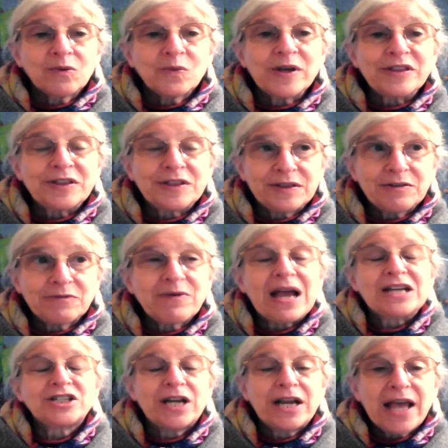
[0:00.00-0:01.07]
with the
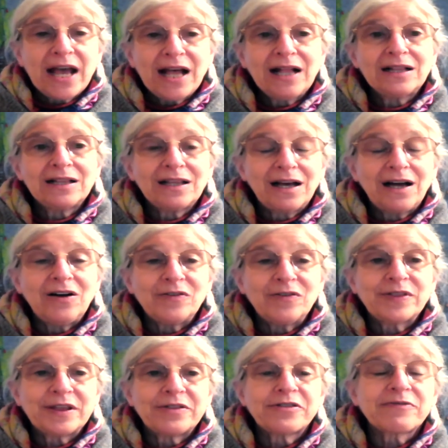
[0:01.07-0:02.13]
rationale
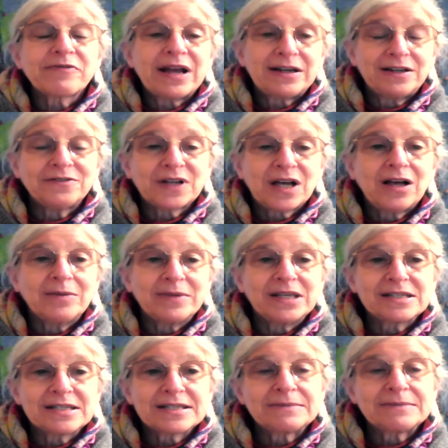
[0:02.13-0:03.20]
of the threat of
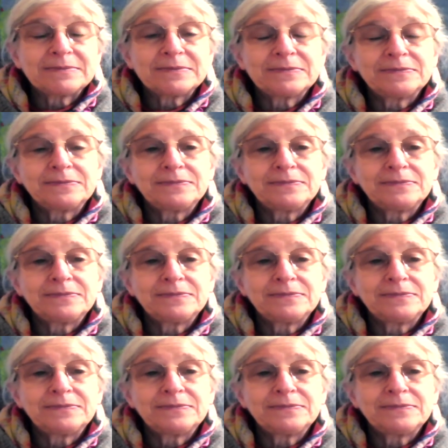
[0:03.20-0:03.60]
communism.